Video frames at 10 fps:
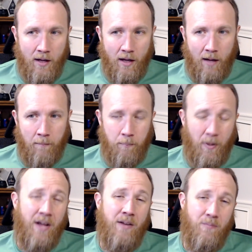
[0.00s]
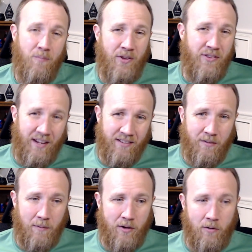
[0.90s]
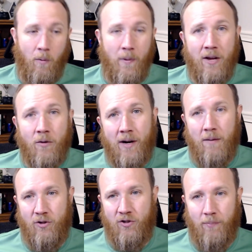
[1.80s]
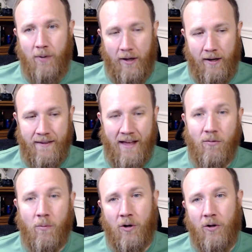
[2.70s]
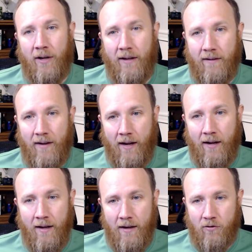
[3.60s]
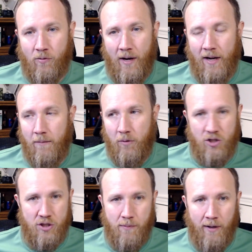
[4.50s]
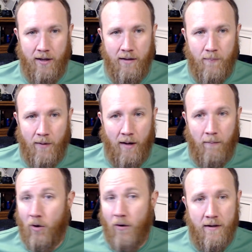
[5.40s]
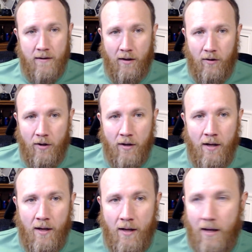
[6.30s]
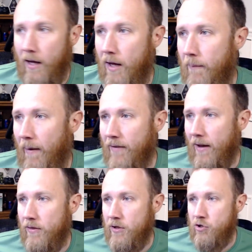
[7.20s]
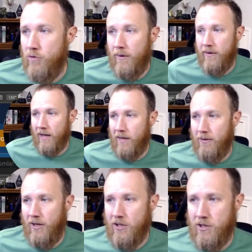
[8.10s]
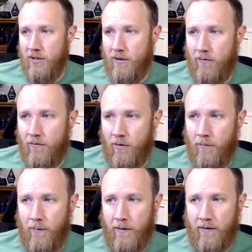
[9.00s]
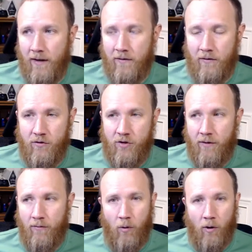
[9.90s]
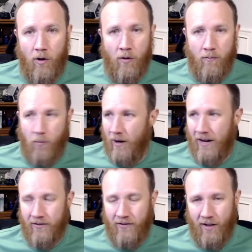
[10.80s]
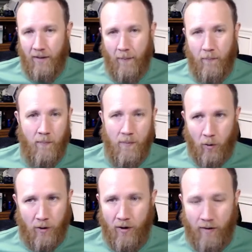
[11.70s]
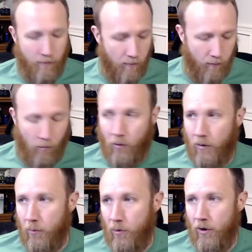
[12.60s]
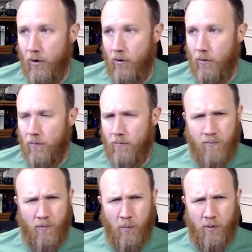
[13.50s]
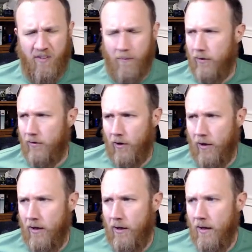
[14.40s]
Um, but what the next thing we can do? Well, we can create a malicious plugin, and that's what we're going to look at today is creating a malicious plugin. Um, we'll go ahead and take a look. Um, I've got the Joomla documentation here for, in this case, it's J40, 4X. Um, I'm working off of a 4.0, 4 point something target.